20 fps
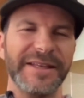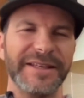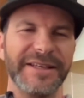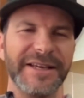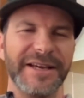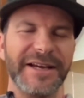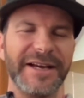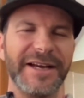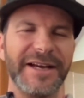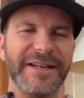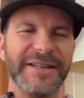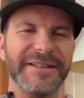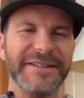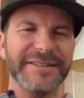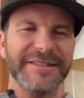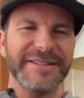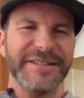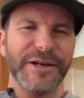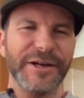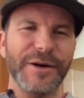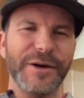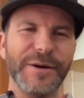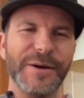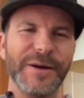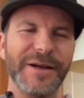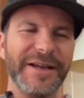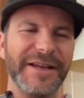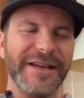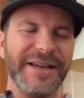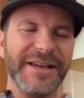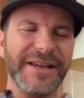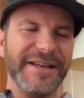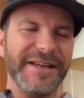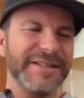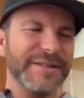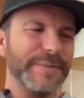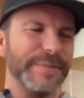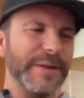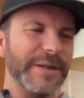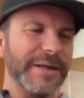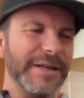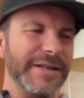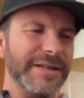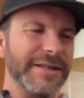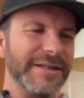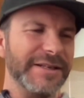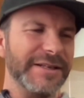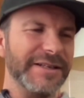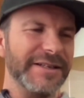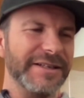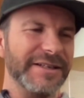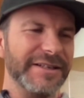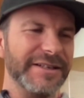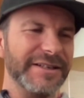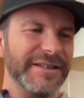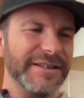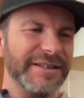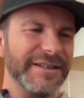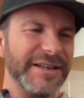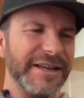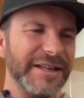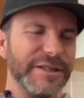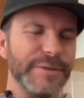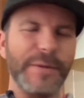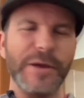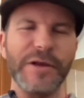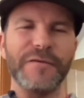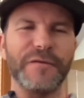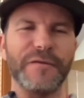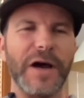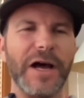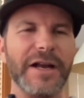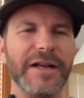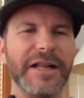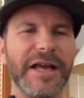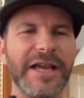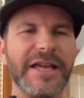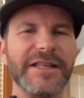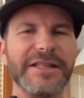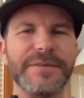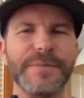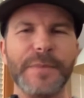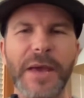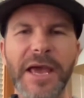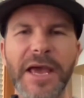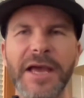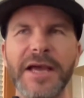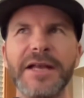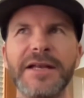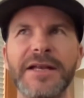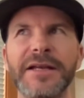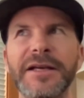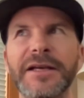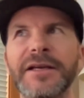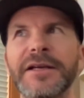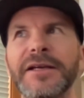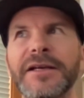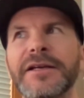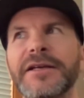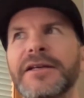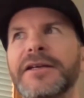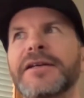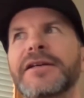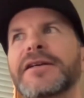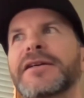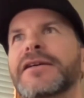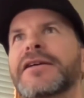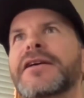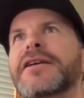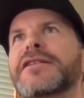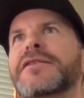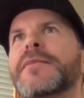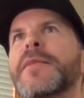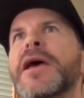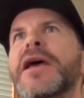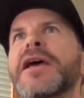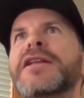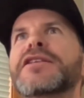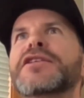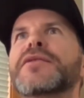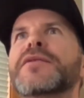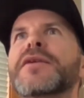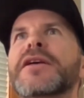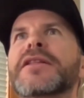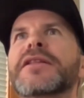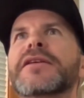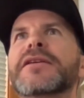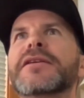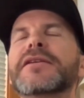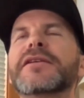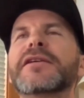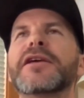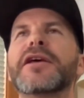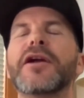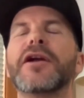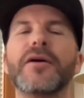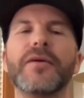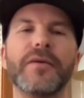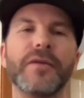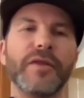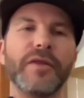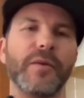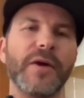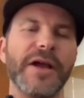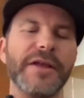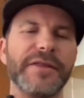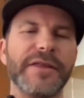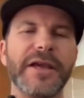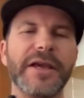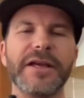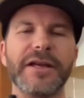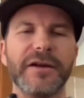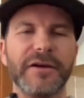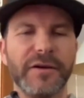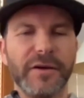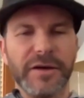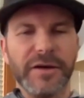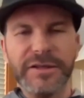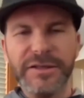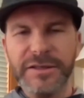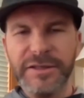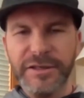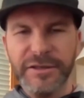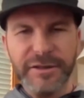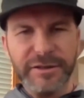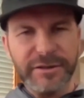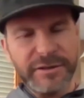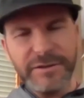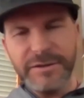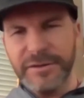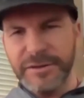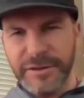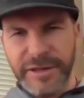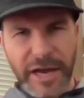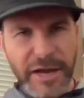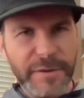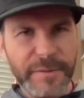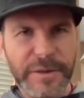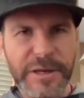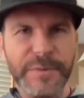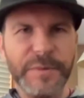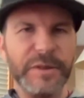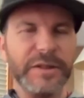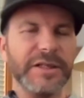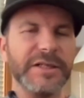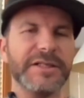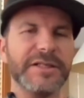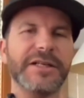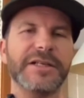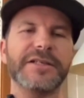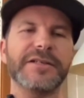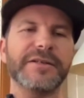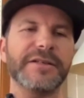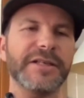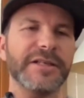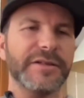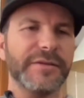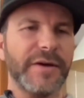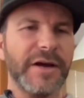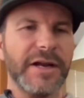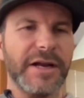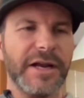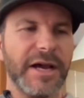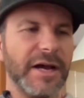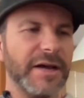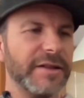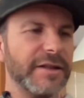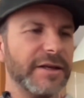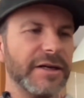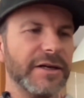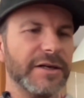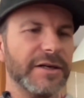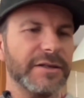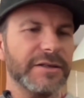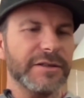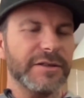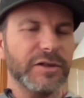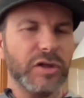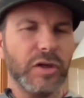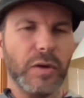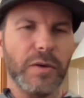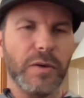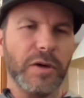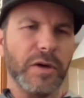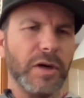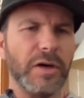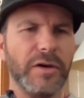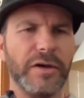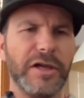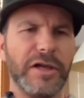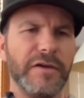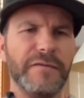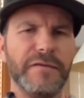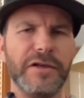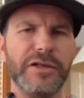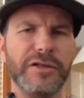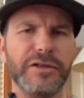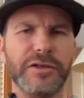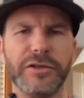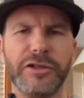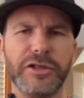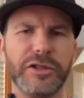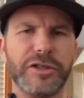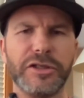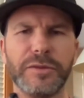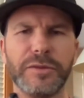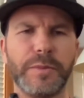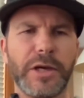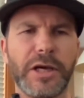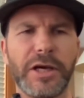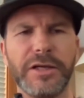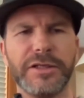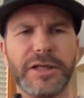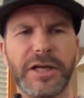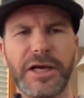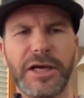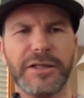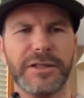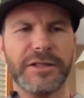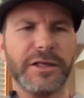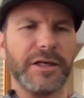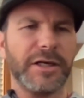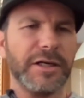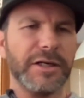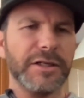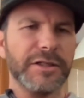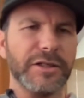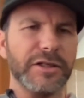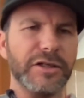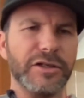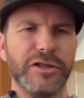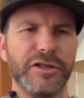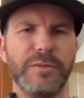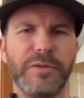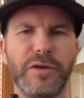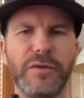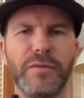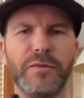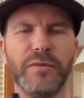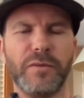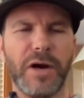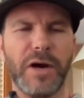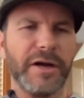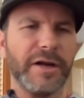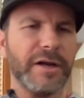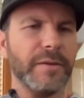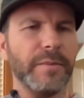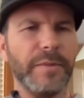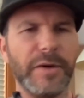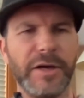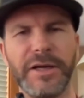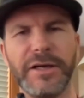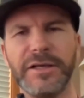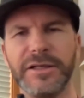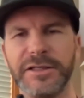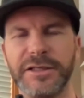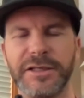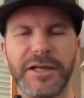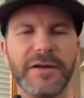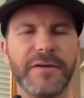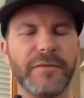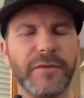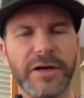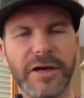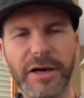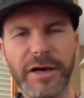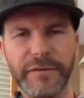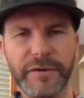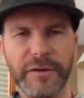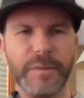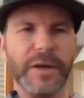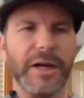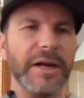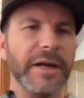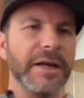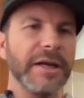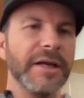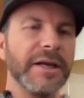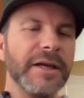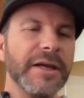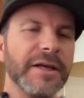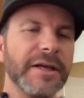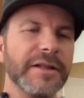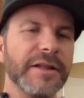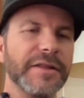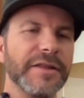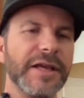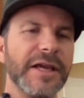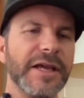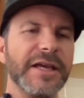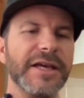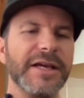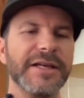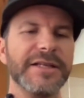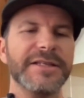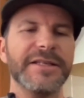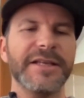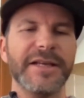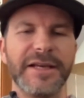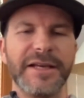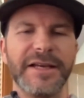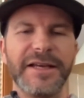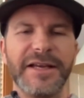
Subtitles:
Yeah. So it's been fun. Like it's made doing, the right thing. And of course there's 10 people listening to this right now that are going, oh, EVs are just as bad as gas cars and you should be riding a bike instead and whatever. But the thing is,